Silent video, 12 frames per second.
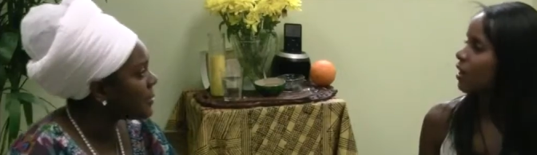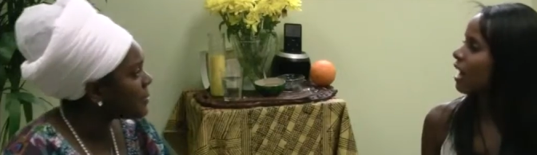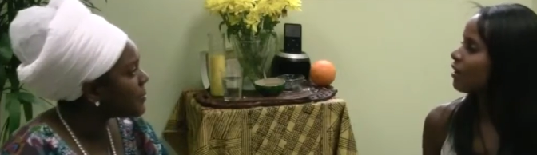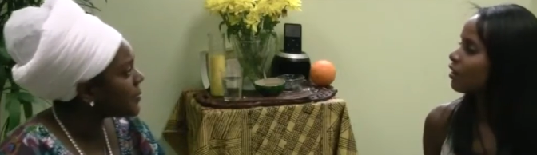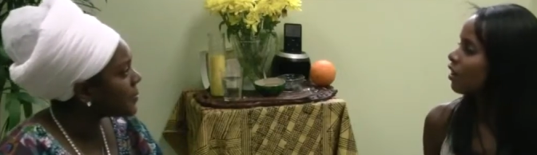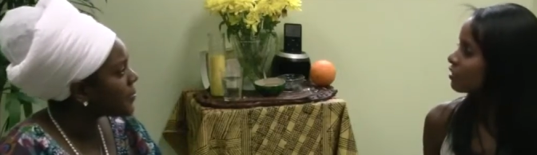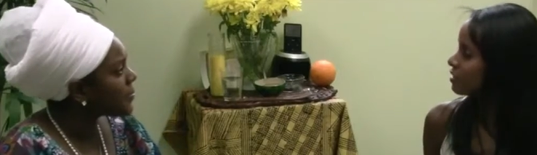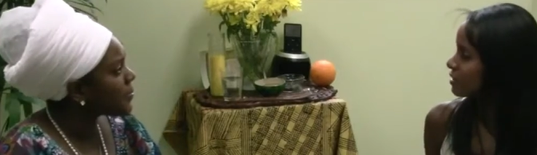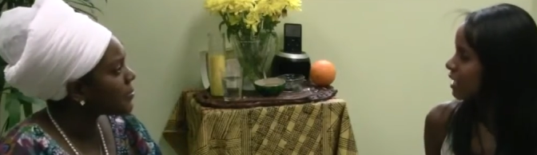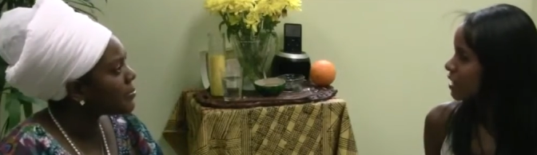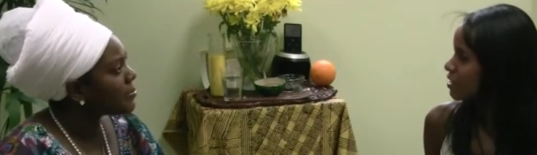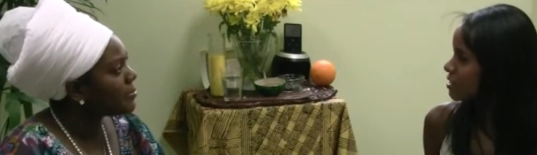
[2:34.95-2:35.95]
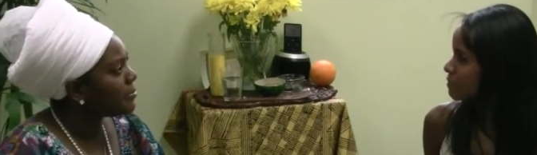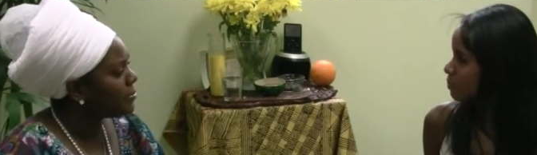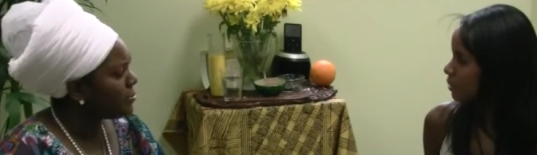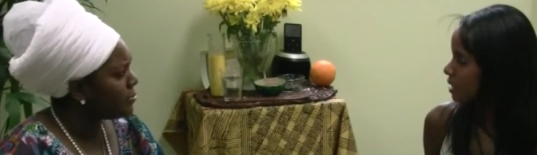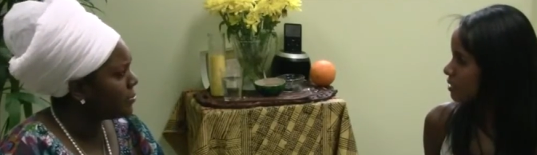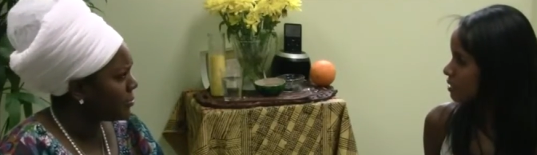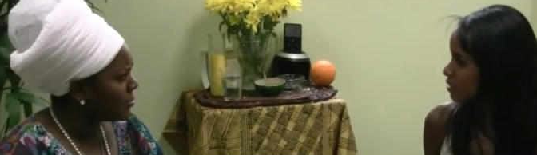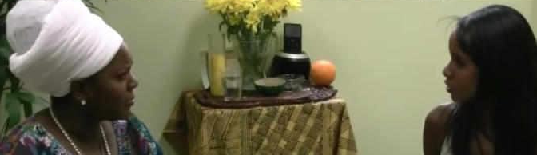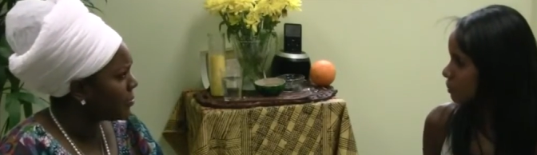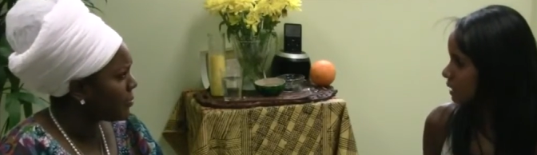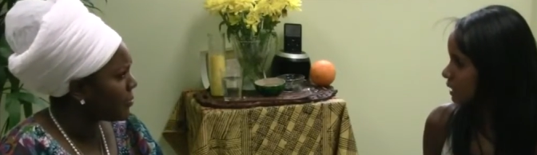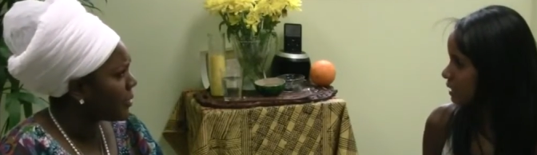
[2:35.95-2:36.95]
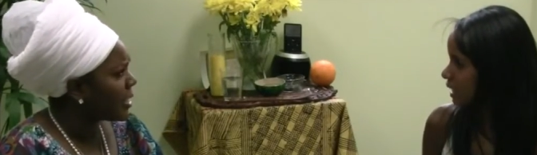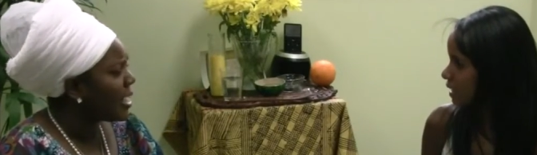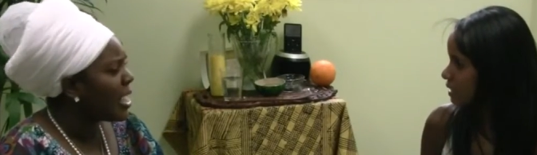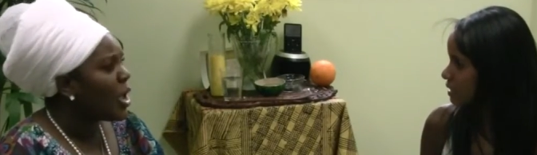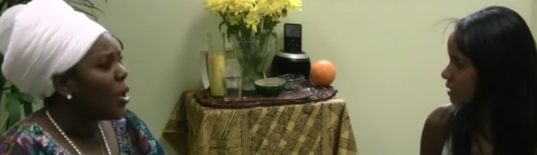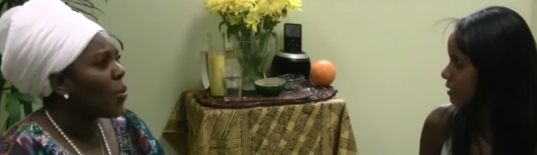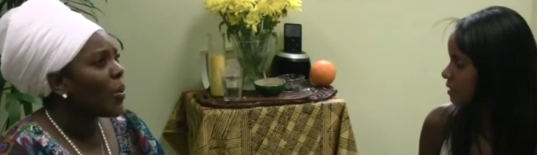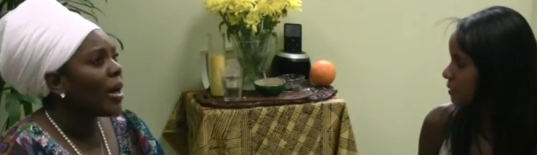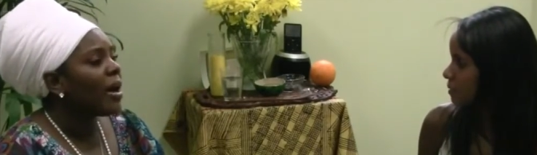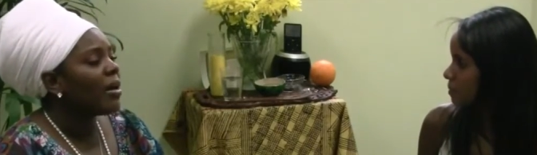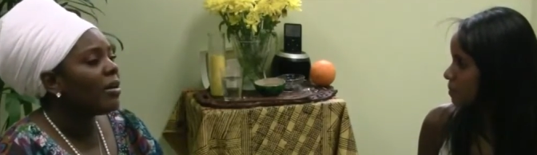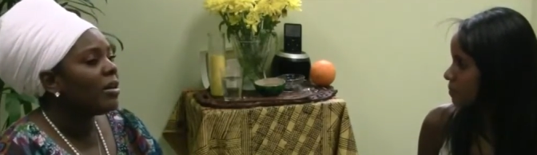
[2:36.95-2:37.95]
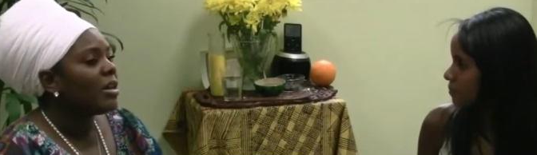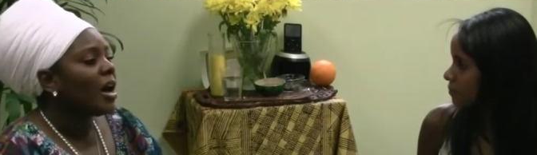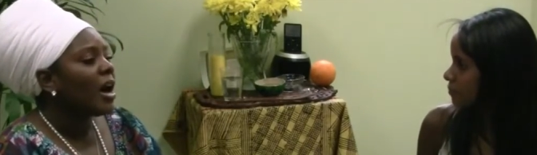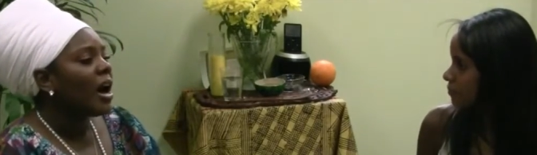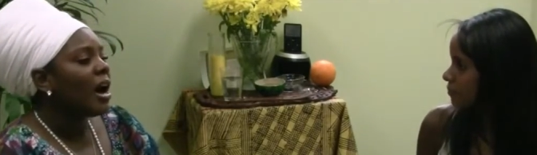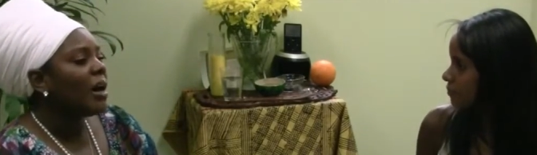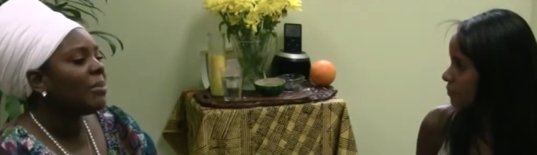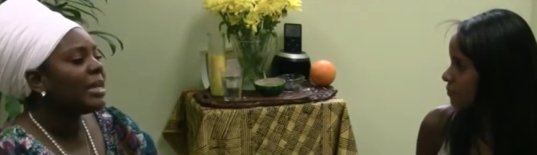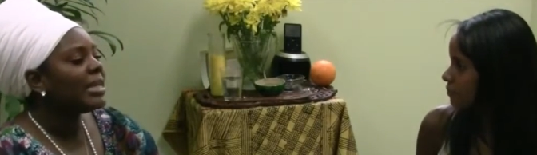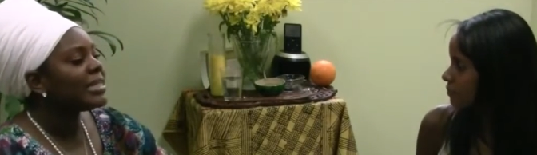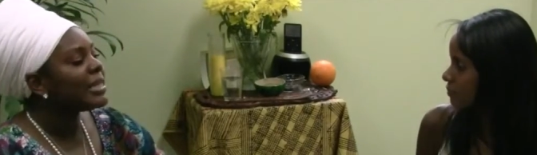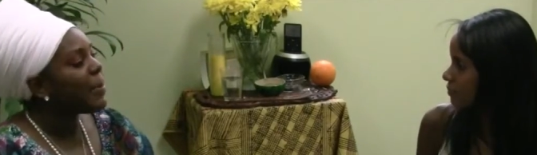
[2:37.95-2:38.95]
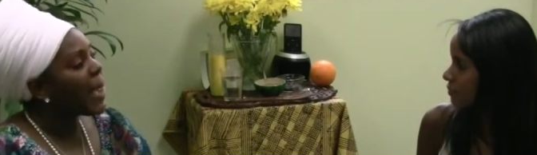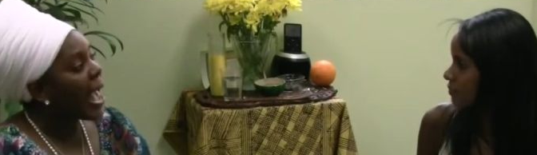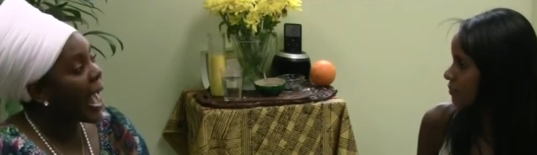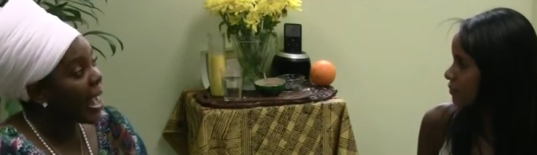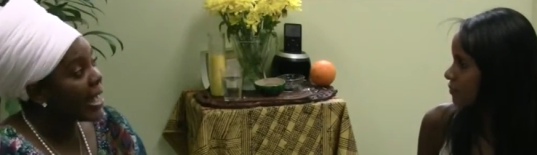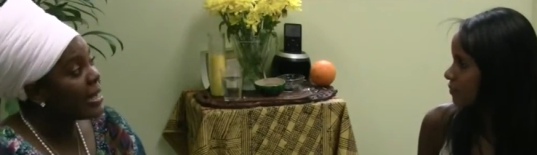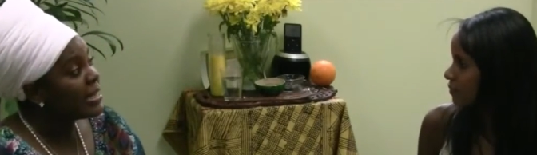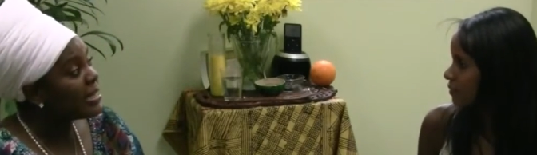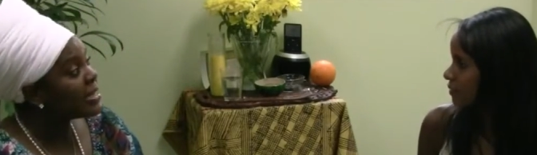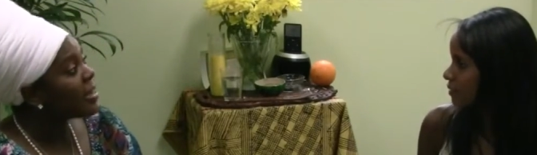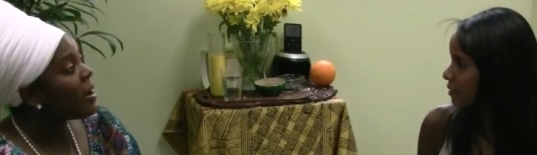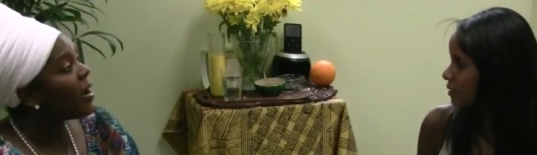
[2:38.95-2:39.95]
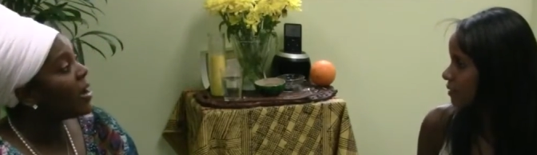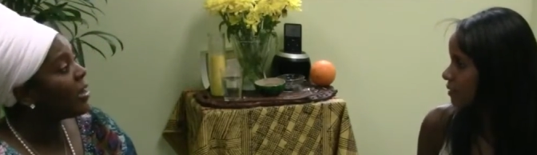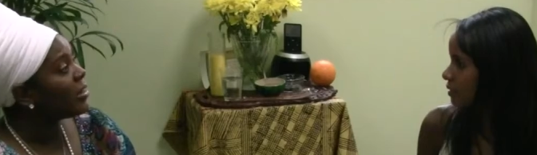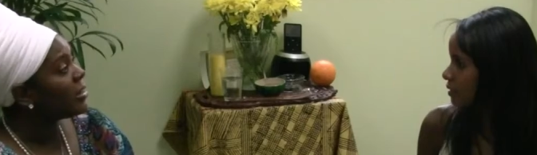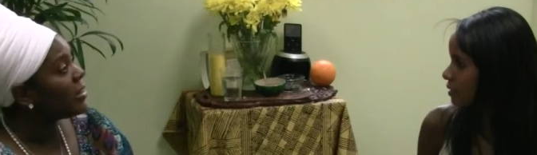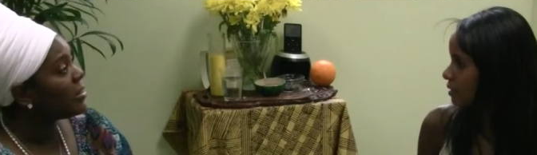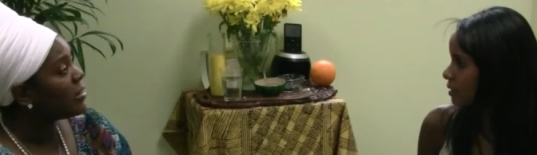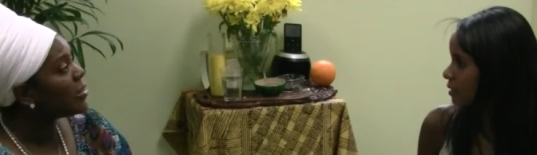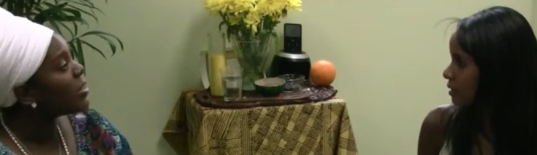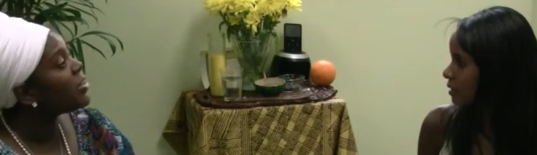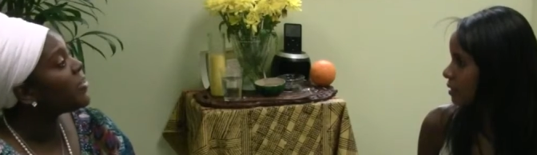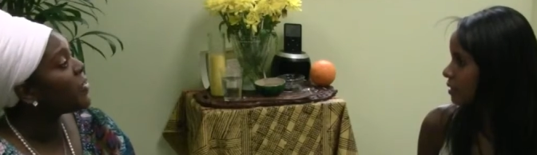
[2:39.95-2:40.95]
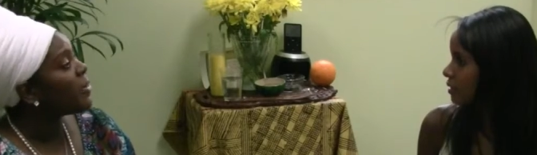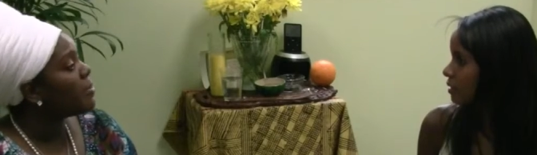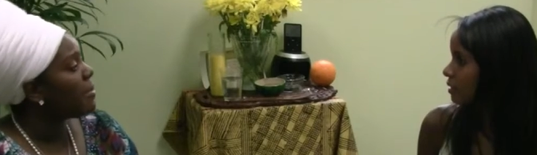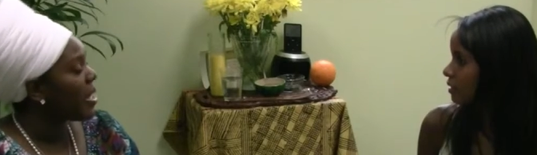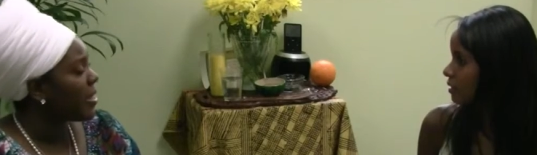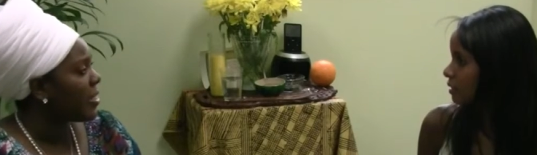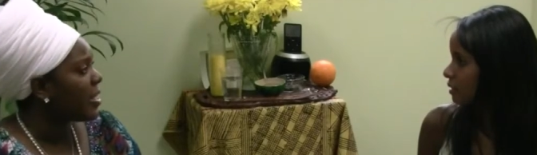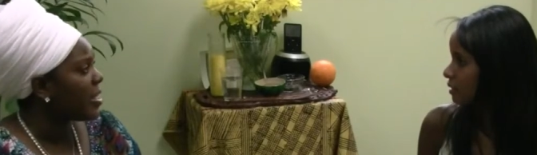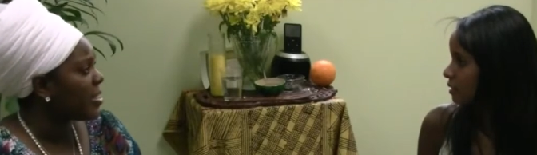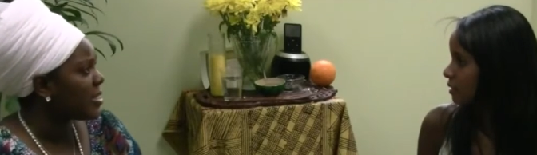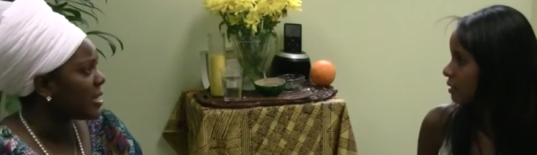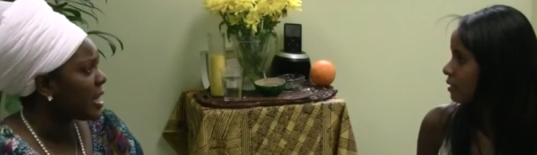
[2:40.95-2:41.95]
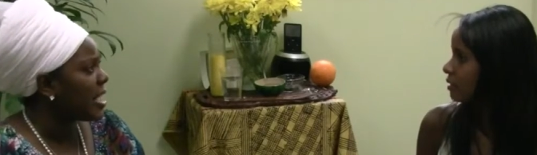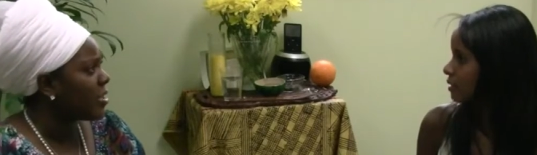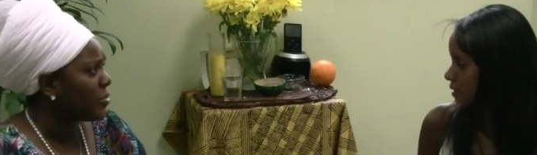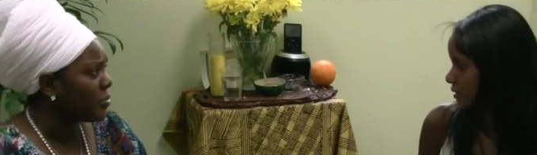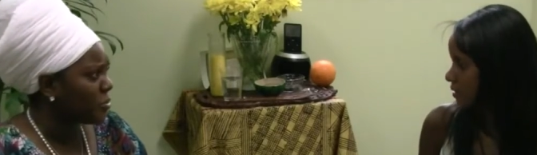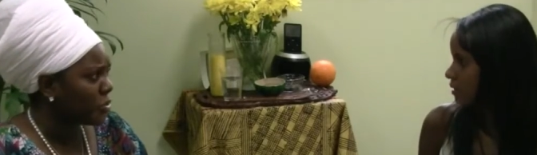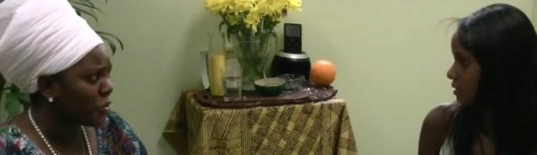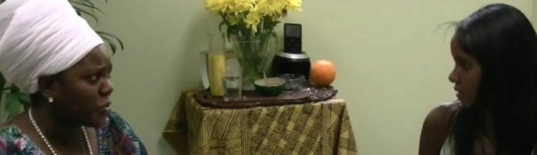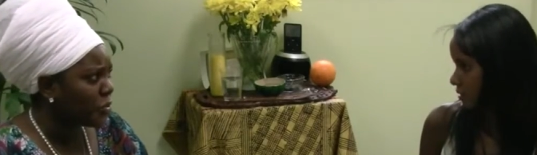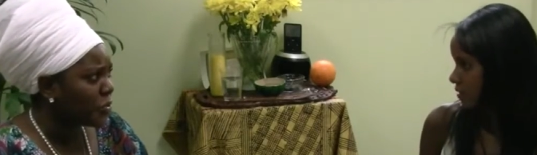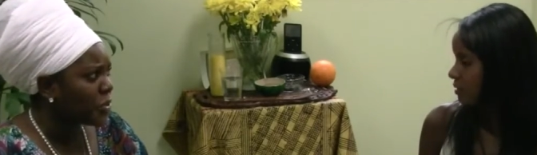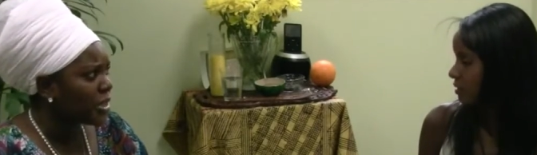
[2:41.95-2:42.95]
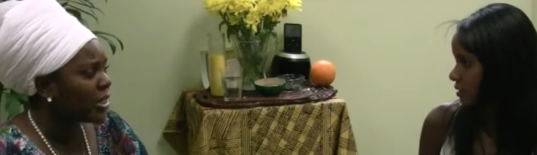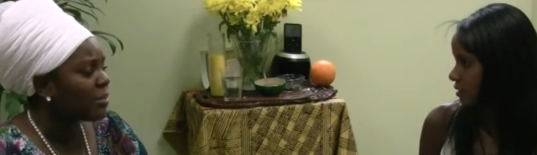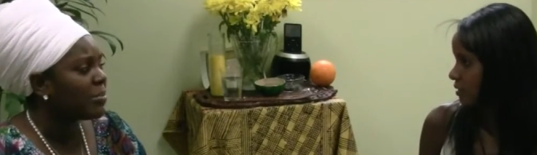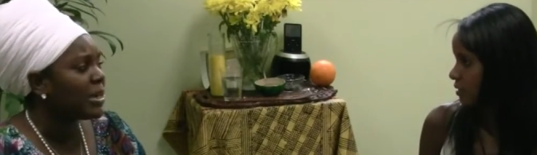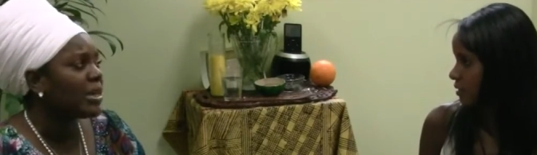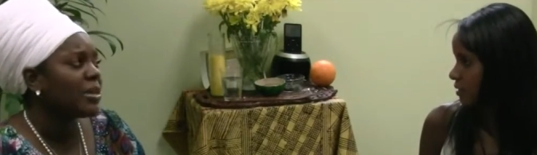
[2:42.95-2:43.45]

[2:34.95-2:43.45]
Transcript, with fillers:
Speaker 1: so how long does that process normally take?
Speaker 2: Well, um, it depends on the different methods that you choose. It can be